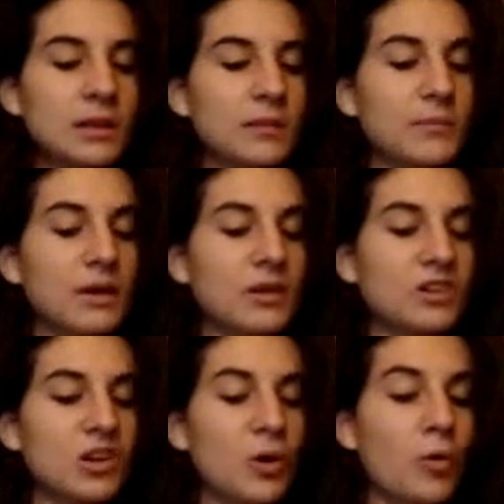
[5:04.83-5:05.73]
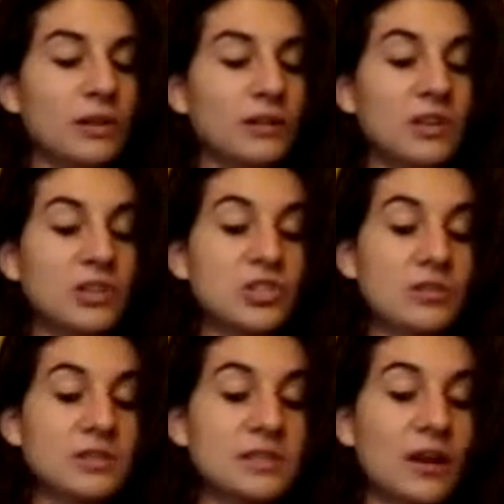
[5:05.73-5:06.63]
The marriage accordingly
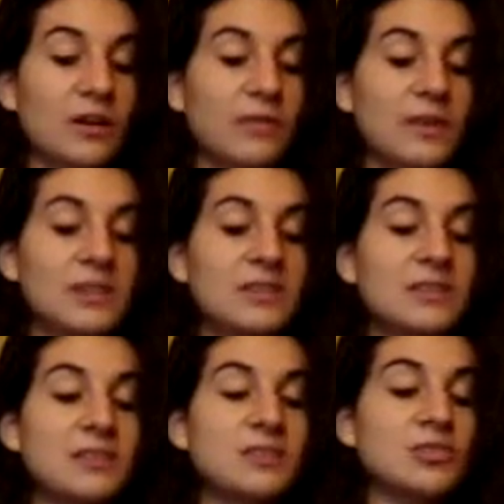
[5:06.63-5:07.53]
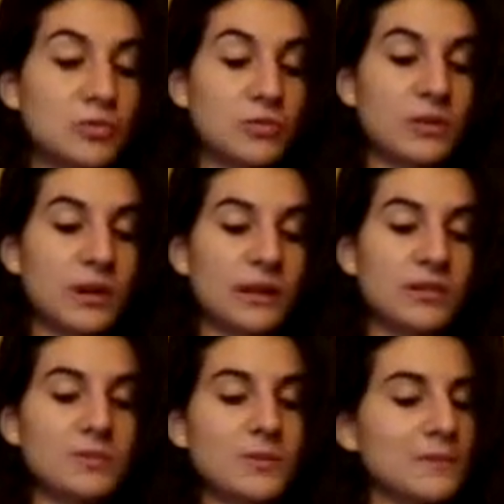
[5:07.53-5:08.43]
showed itself in its true
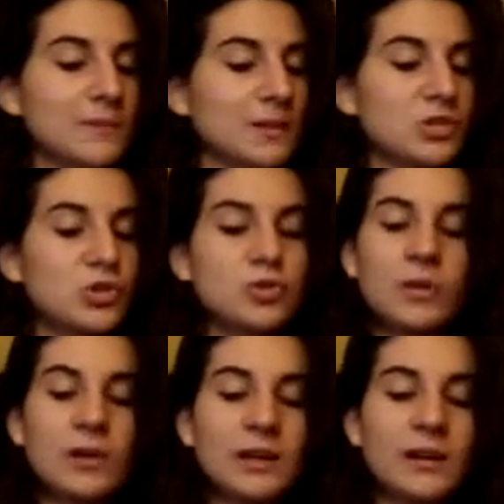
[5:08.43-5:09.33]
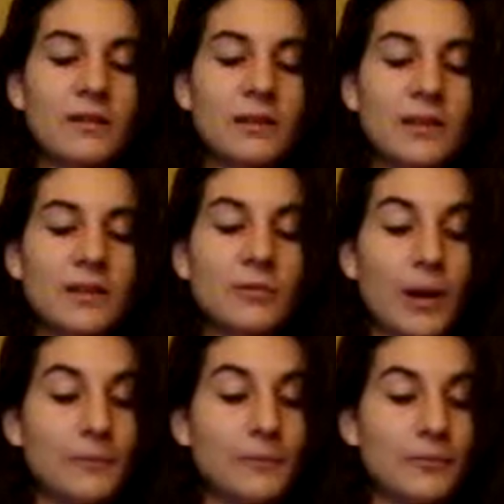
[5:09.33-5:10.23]
colors, with extraordinarily
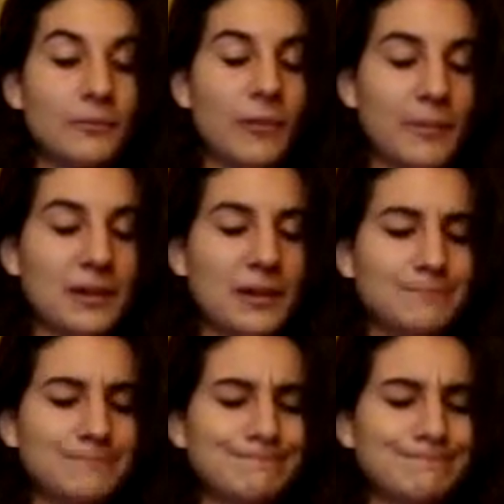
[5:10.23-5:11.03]
brevity.